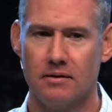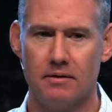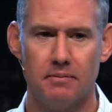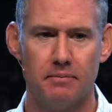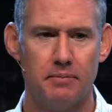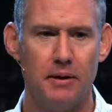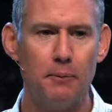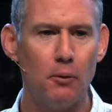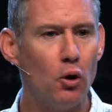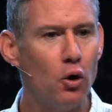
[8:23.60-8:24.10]

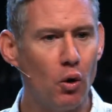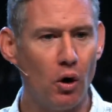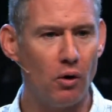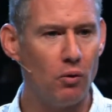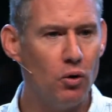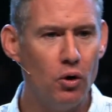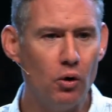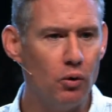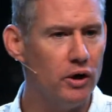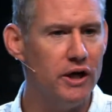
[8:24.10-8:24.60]
People
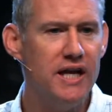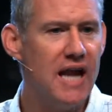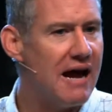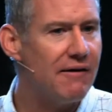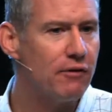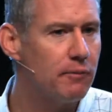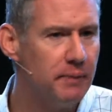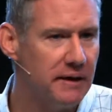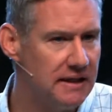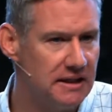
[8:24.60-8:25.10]
who would
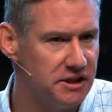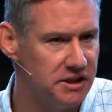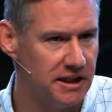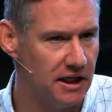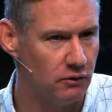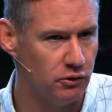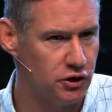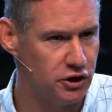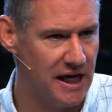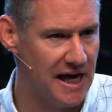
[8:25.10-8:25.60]
never be
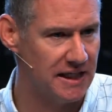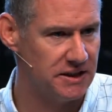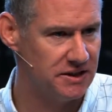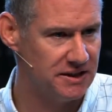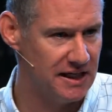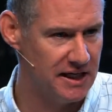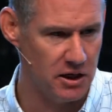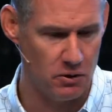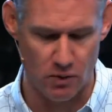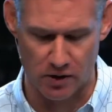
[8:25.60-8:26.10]
distinguished guests
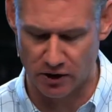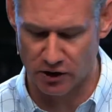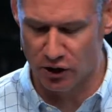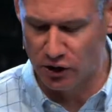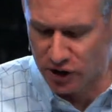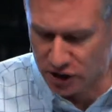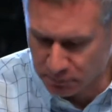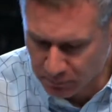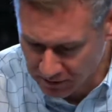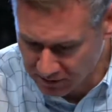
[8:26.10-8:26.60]
anywhere. You
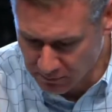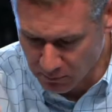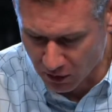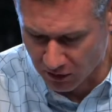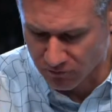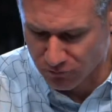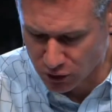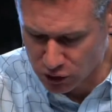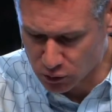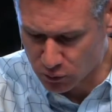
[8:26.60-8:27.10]
just bring them
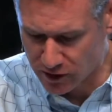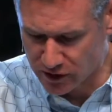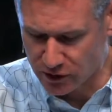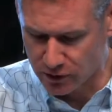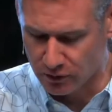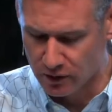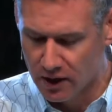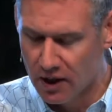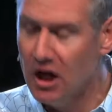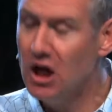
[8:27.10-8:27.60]
all. Verse
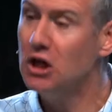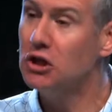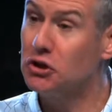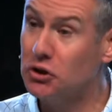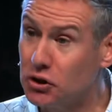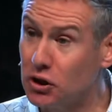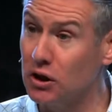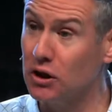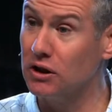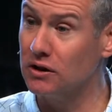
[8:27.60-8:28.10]
22,
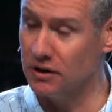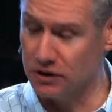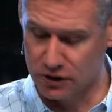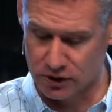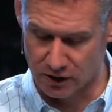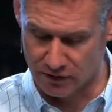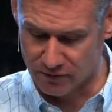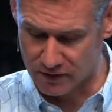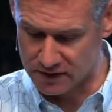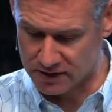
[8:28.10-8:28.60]
sir, the
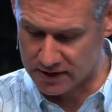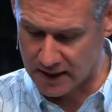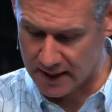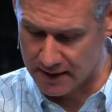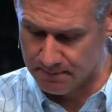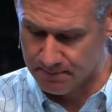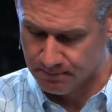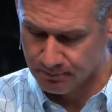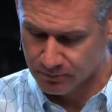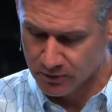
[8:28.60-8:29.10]
servant
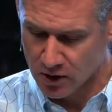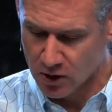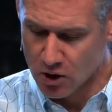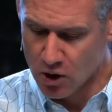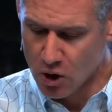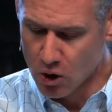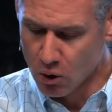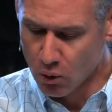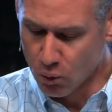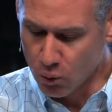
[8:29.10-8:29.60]
said,
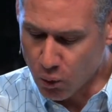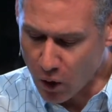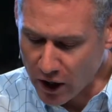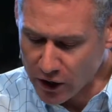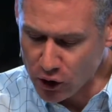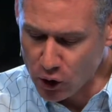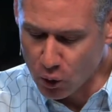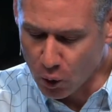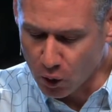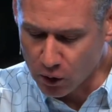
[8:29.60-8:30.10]
what
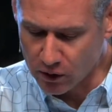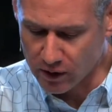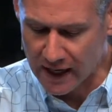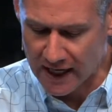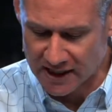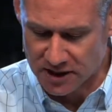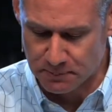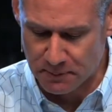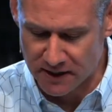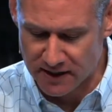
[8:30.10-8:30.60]
you order
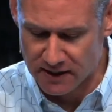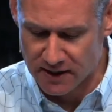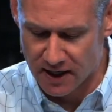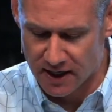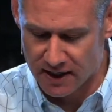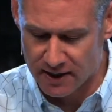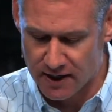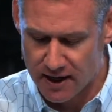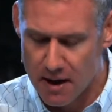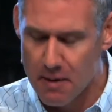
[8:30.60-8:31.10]
has been
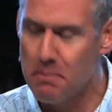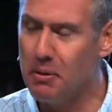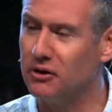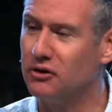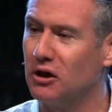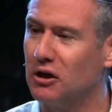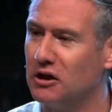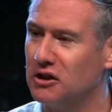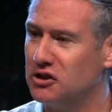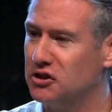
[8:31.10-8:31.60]
done, but
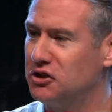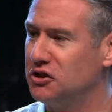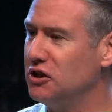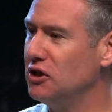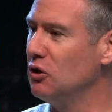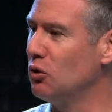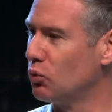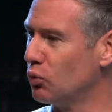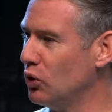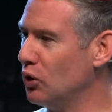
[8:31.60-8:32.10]
there is
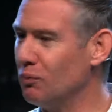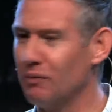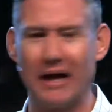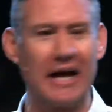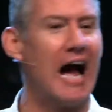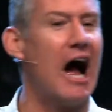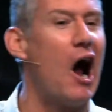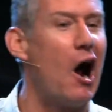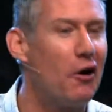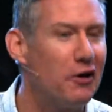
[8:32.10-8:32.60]
still room.
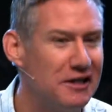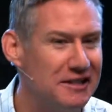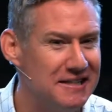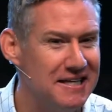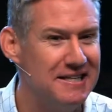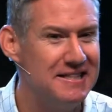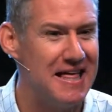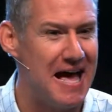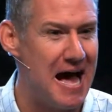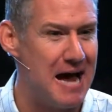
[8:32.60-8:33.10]
Like I already
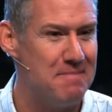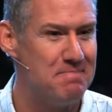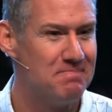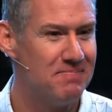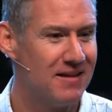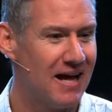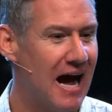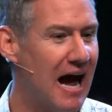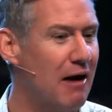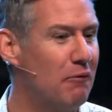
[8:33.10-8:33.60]
did that.
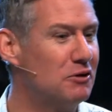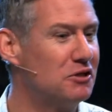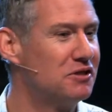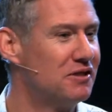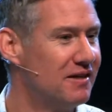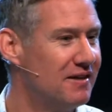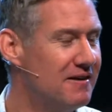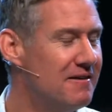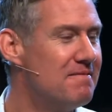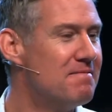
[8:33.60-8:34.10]
I was
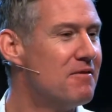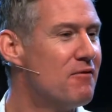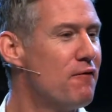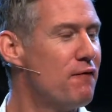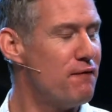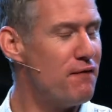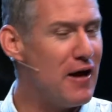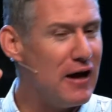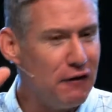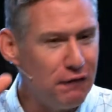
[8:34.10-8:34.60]

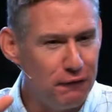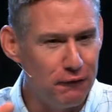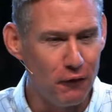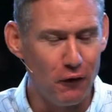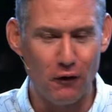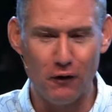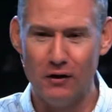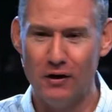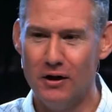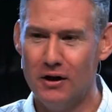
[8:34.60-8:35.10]

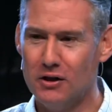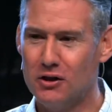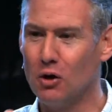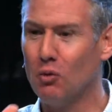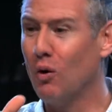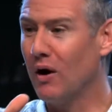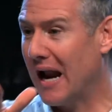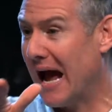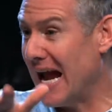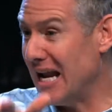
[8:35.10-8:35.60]
faithful to
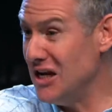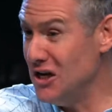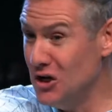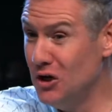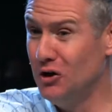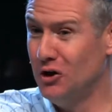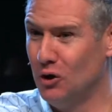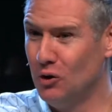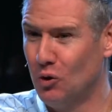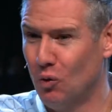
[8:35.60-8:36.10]
what I knew
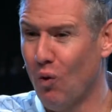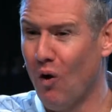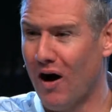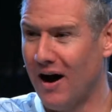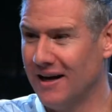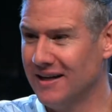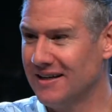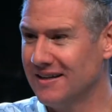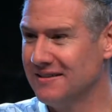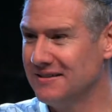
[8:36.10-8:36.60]
you'd
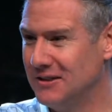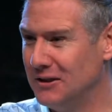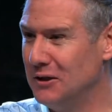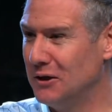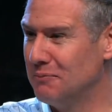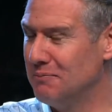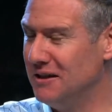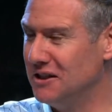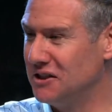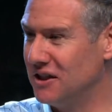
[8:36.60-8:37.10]
want, to
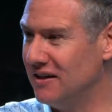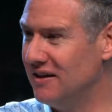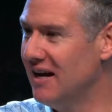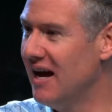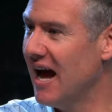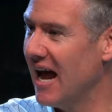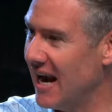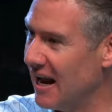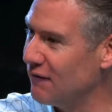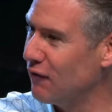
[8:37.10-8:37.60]
your mission,
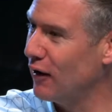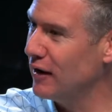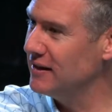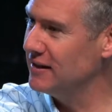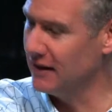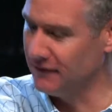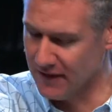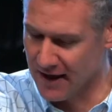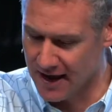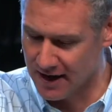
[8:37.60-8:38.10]
and I've already
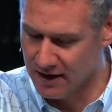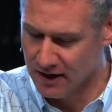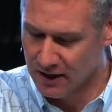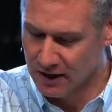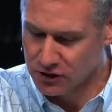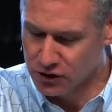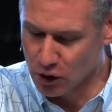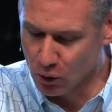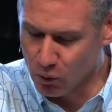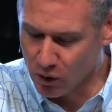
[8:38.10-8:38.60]
done that.
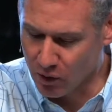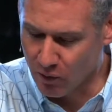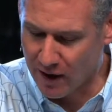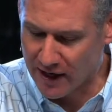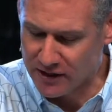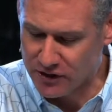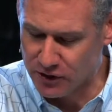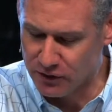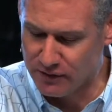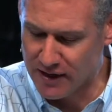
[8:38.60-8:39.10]
So what do I
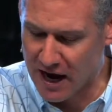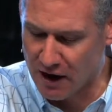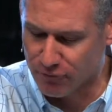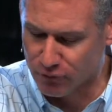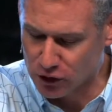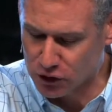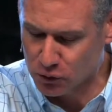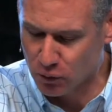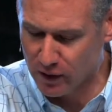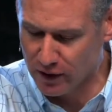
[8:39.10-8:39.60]
do now?
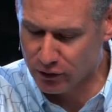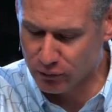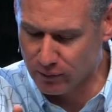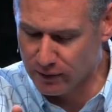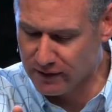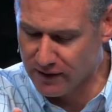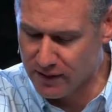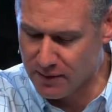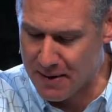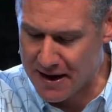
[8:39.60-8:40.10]
Verse 23,
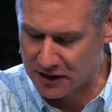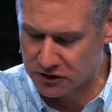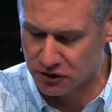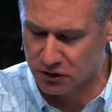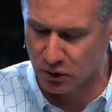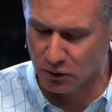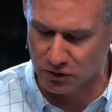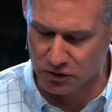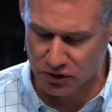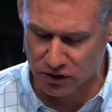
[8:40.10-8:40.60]
then the master
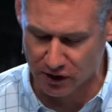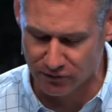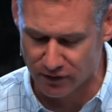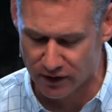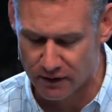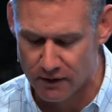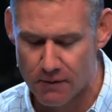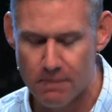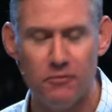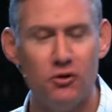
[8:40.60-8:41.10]
told his
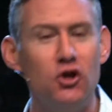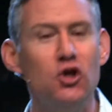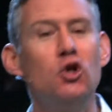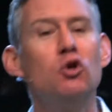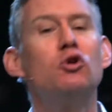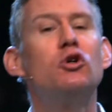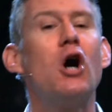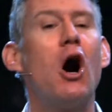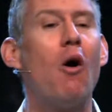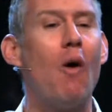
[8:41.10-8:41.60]
servant,
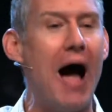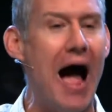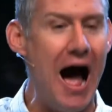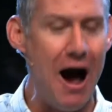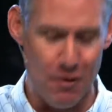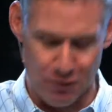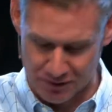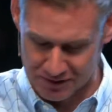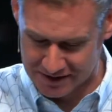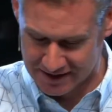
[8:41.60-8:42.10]
you go
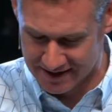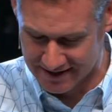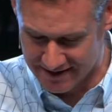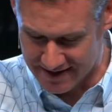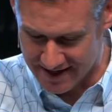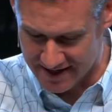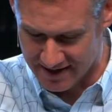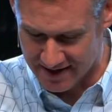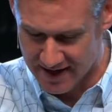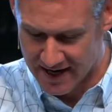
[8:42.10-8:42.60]
out
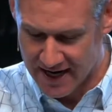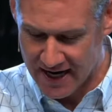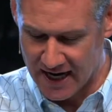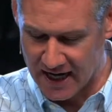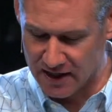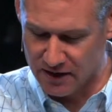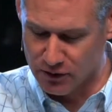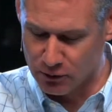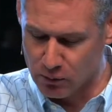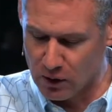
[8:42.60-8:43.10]
then
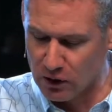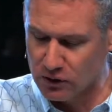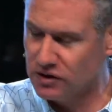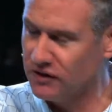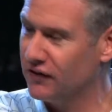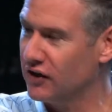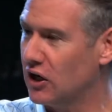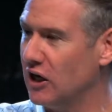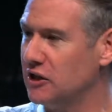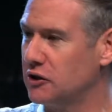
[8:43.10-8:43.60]
into the roads
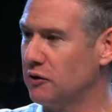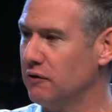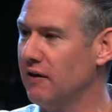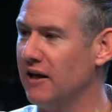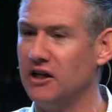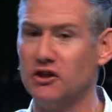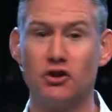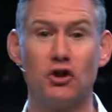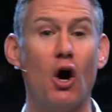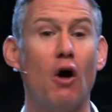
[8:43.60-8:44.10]
and the country
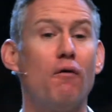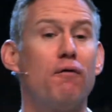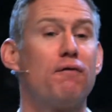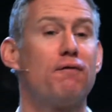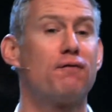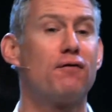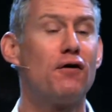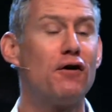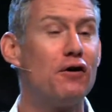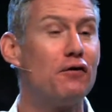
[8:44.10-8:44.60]
lanes. Go
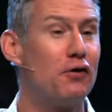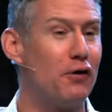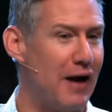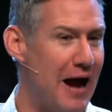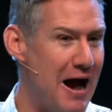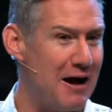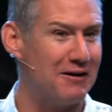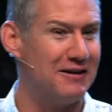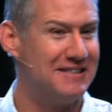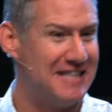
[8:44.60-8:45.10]
further
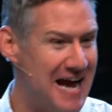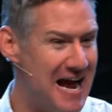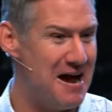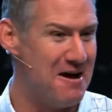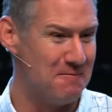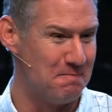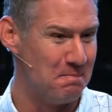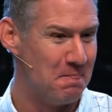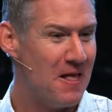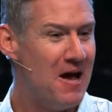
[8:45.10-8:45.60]
out of
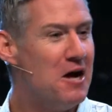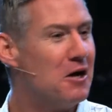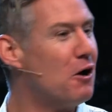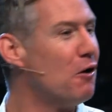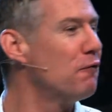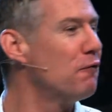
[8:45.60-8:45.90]
town. Go